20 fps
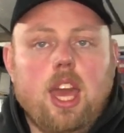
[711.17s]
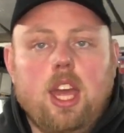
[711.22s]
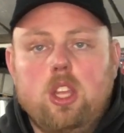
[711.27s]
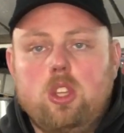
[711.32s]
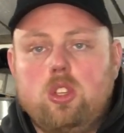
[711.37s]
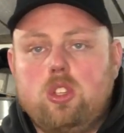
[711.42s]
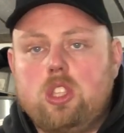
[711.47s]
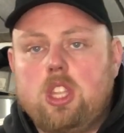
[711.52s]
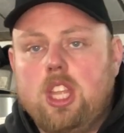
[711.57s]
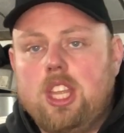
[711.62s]

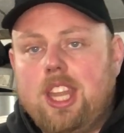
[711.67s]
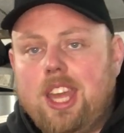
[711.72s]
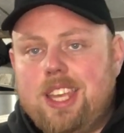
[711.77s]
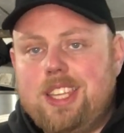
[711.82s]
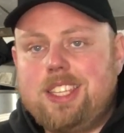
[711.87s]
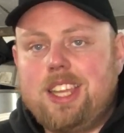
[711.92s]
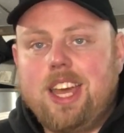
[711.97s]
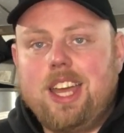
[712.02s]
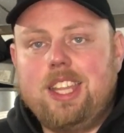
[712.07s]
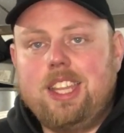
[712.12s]
It's just a
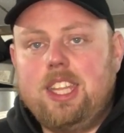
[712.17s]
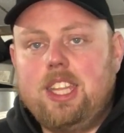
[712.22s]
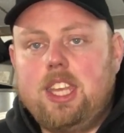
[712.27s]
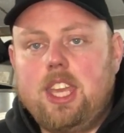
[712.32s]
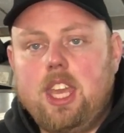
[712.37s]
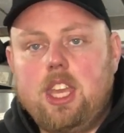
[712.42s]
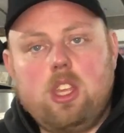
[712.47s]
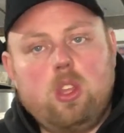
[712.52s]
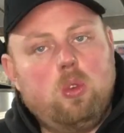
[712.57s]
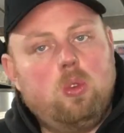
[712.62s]
nice handy
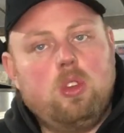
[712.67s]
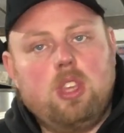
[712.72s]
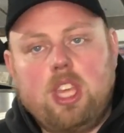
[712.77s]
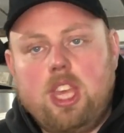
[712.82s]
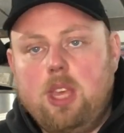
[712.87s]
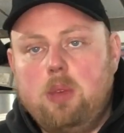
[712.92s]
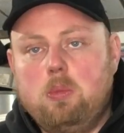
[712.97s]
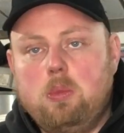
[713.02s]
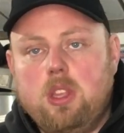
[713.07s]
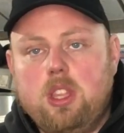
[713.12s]
kit you can
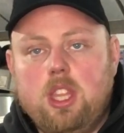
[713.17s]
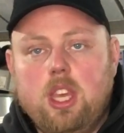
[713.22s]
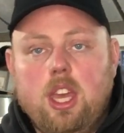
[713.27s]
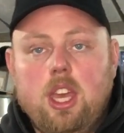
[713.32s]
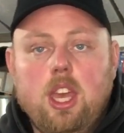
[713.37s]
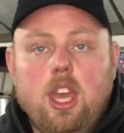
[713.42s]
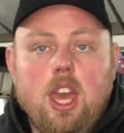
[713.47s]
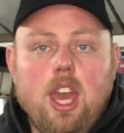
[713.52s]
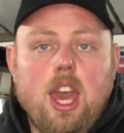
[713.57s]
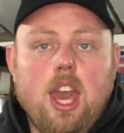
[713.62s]
keep with you
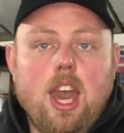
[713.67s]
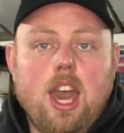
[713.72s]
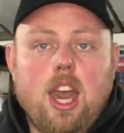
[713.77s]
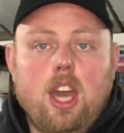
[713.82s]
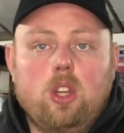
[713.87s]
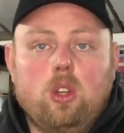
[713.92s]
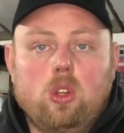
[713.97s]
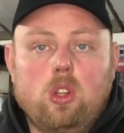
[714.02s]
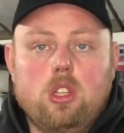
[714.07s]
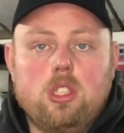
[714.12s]

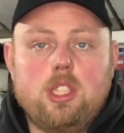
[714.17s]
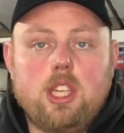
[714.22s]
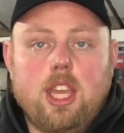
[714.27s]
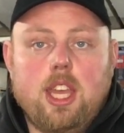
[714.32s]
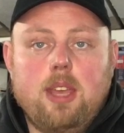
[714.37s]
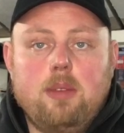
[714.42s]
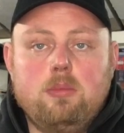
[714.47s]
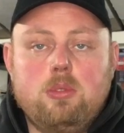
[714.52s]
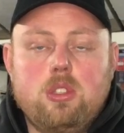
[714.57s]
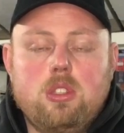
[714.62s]
at all
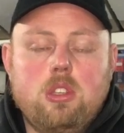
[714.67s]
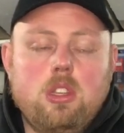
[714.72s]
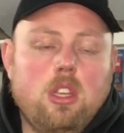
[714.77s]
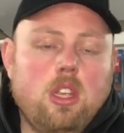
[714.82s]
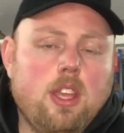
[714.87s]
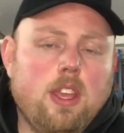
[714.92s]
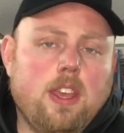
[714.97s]
times.